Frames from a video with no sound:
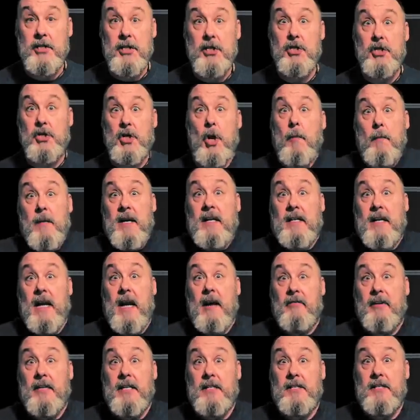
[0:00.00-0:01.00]
Just show me the
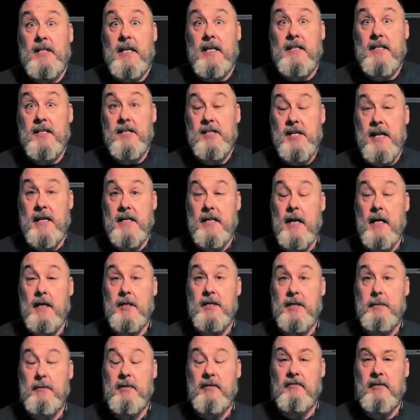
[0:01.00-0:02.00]
evidence that this
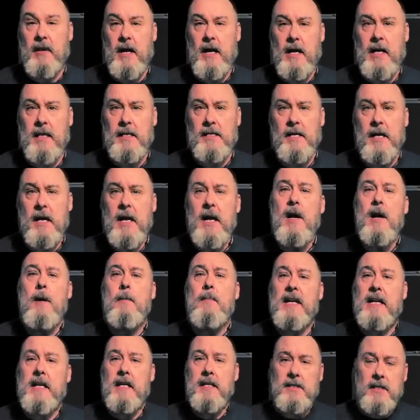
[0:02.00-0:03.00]
technology provides,
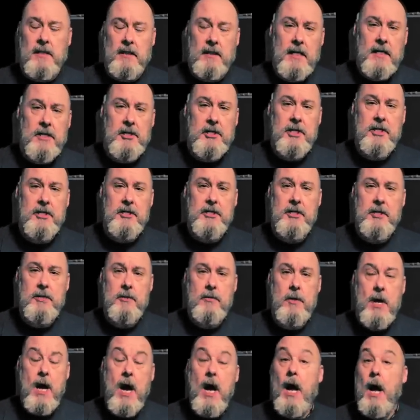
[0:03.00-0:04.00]
because unless you
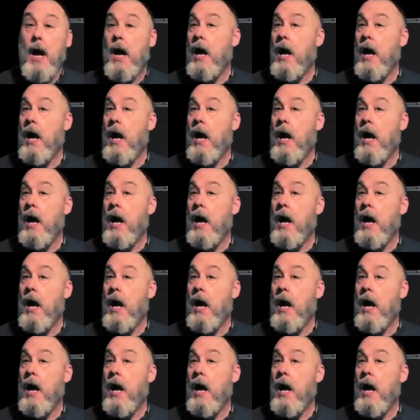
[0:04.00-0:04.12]
do,